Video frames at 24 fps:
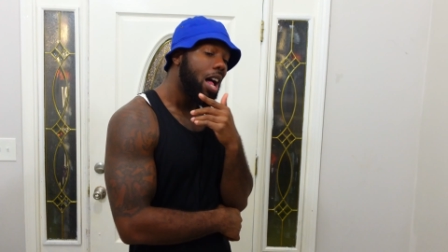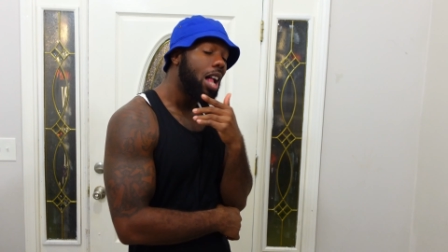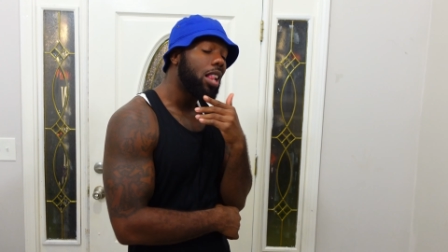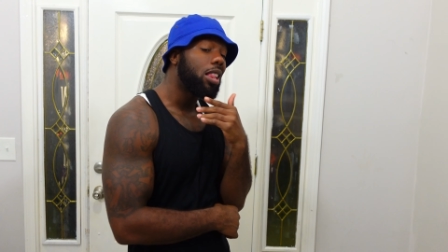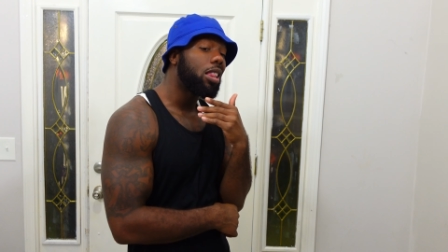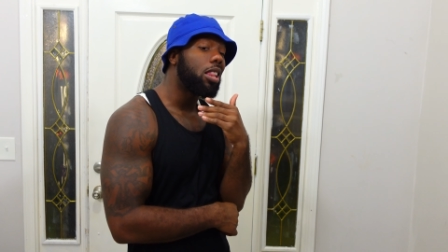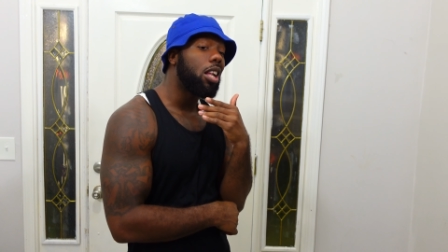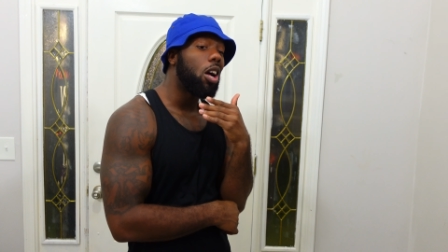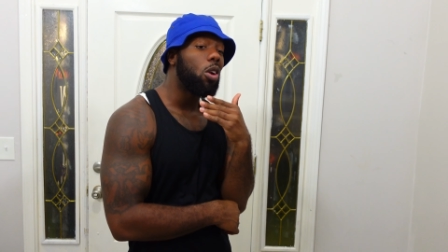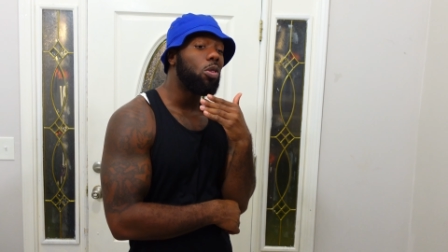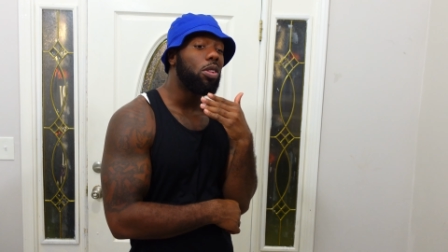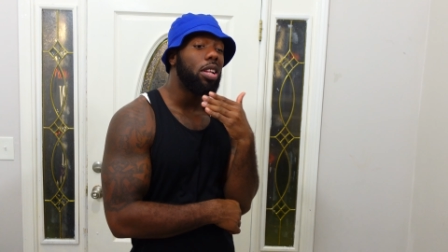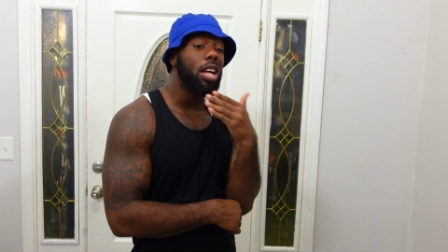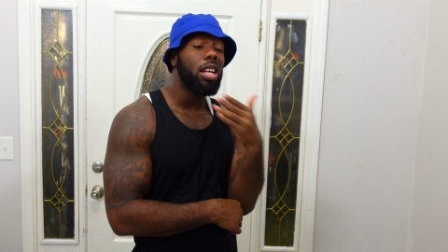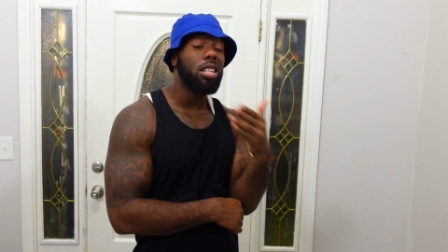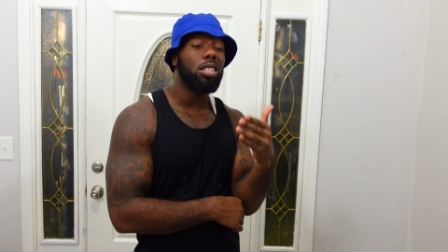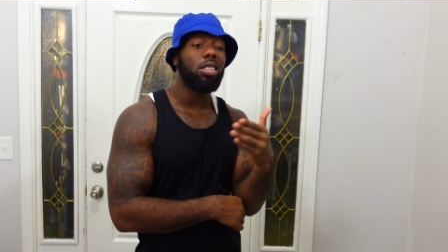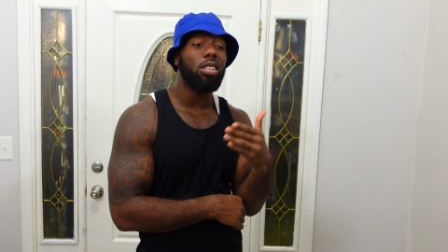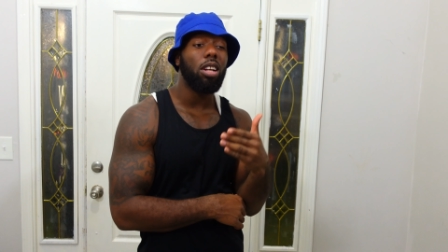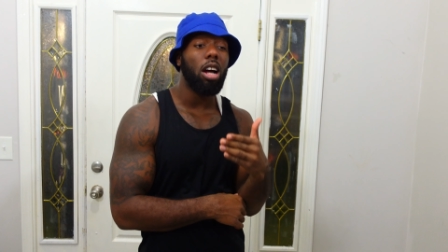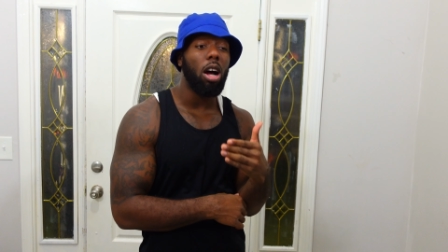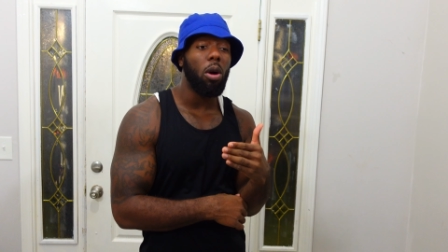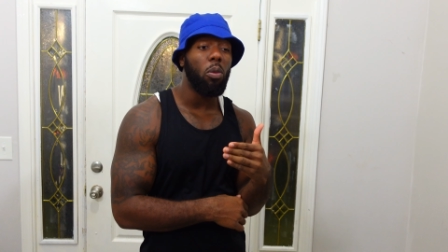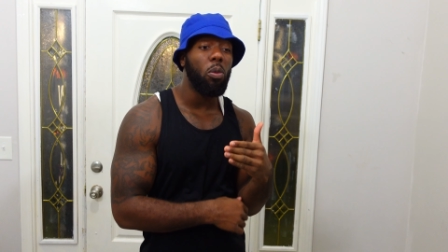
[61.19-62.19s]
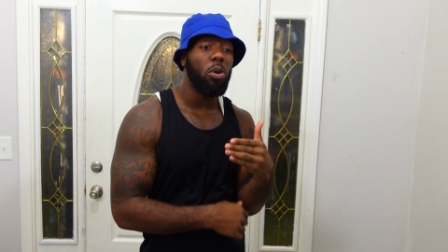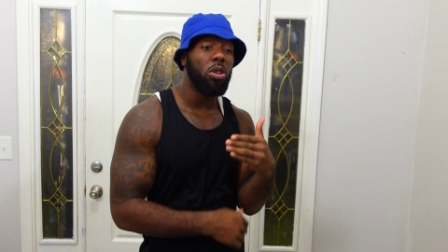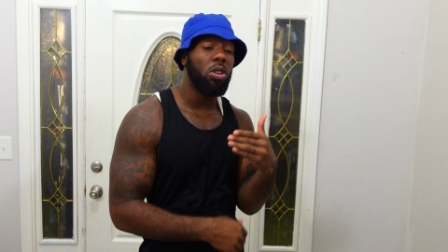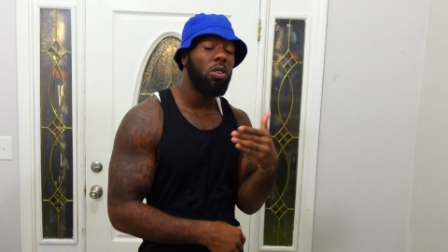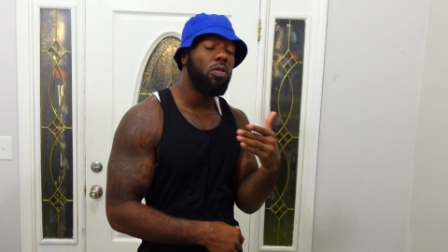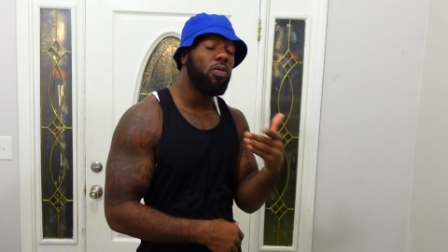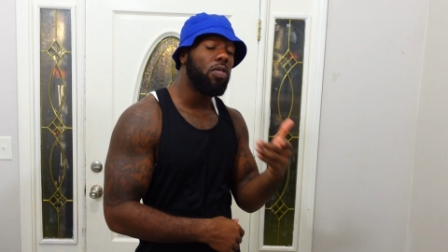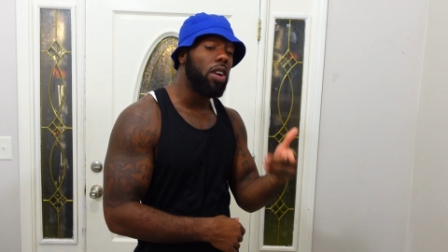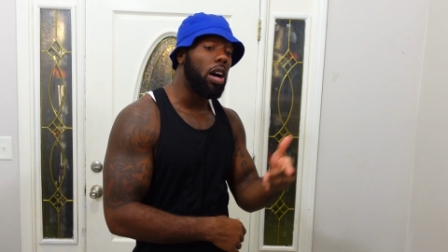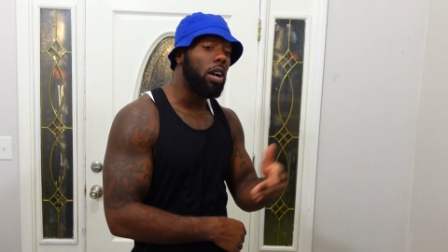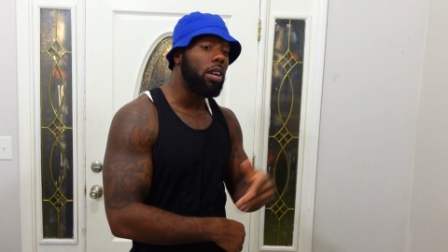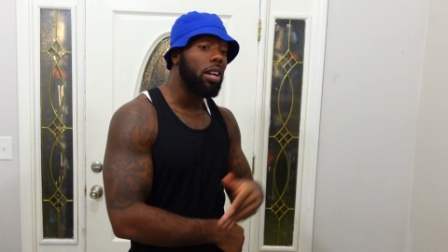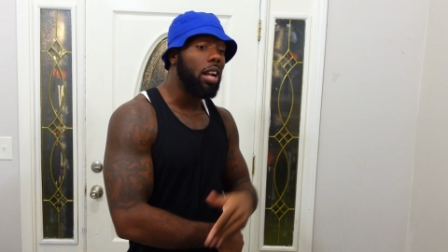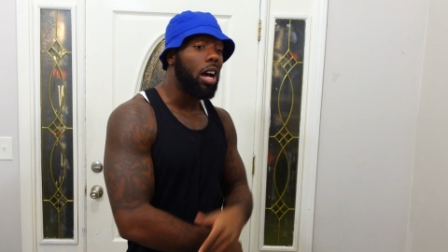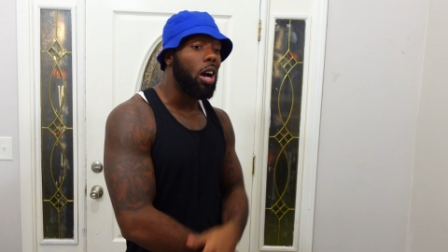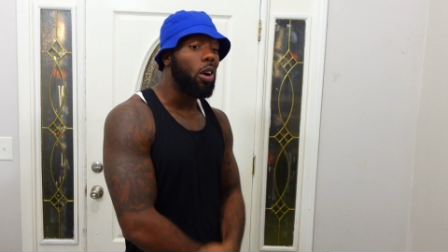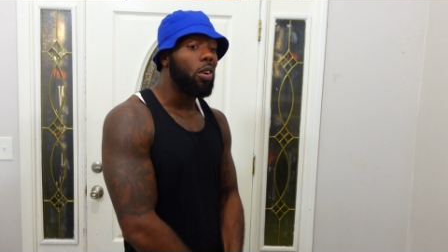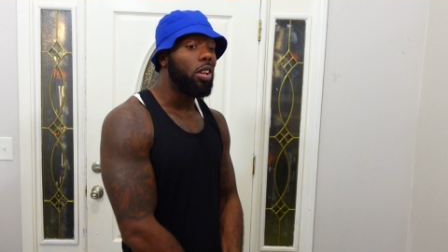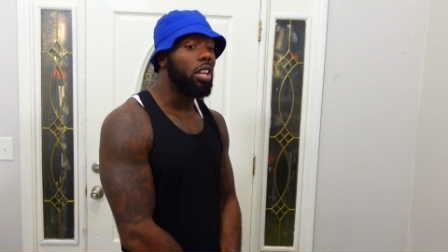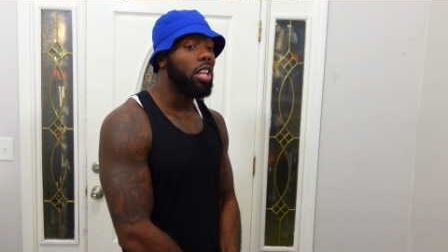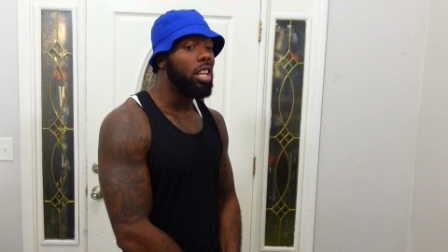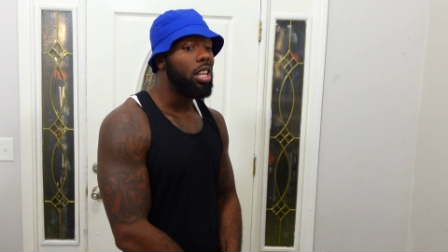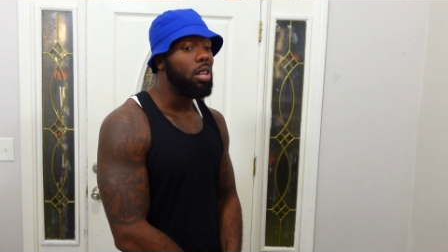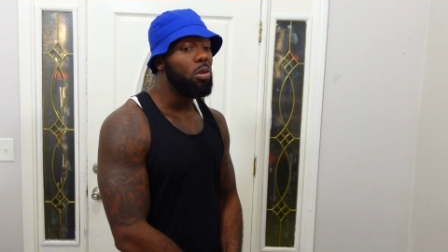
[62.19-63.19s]
I thought that stopped when you found
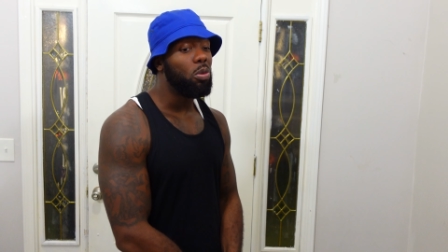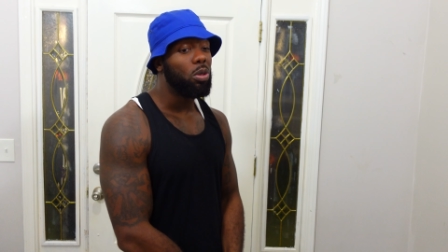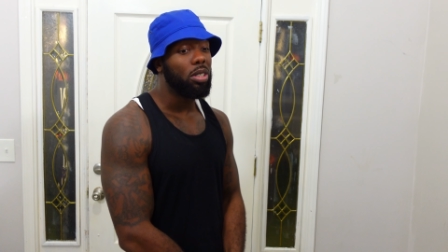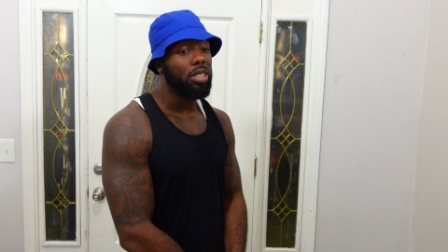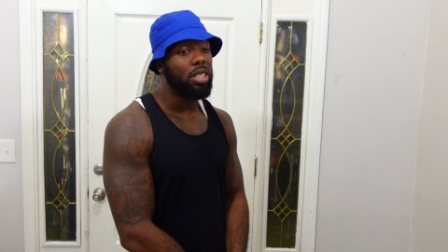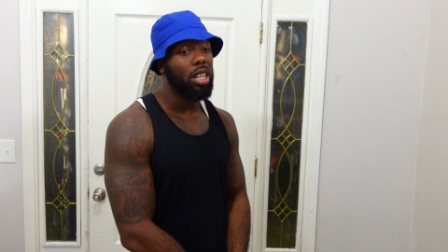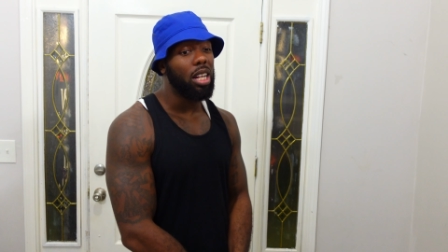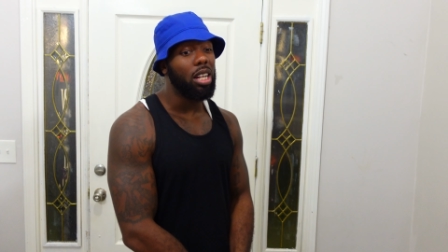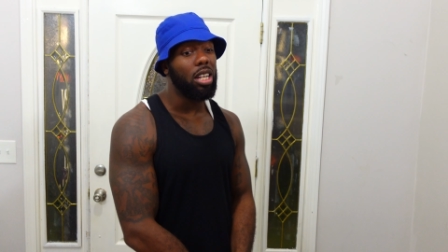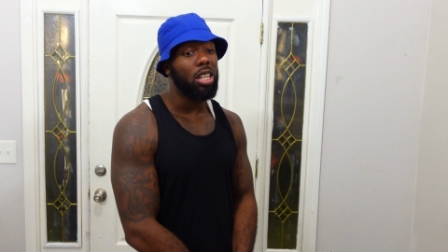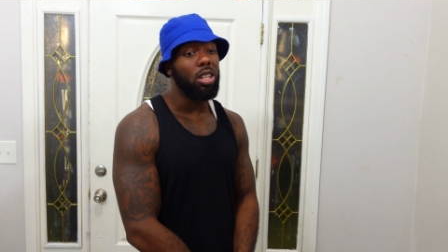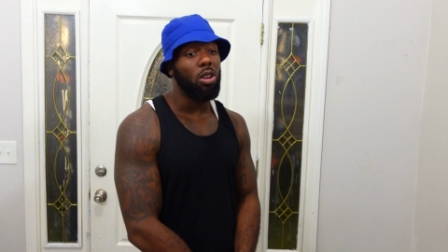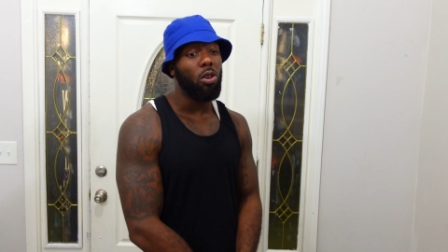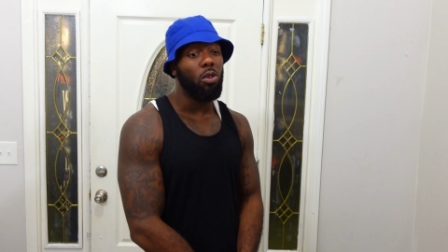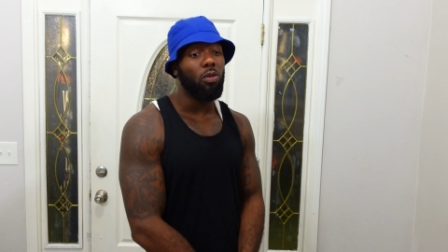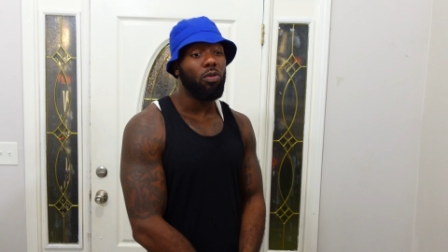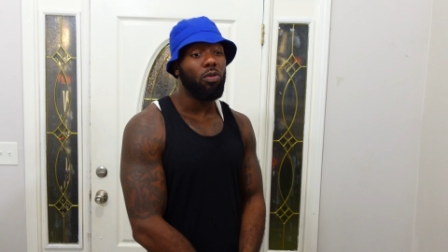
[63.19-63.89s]
out Eve was selling your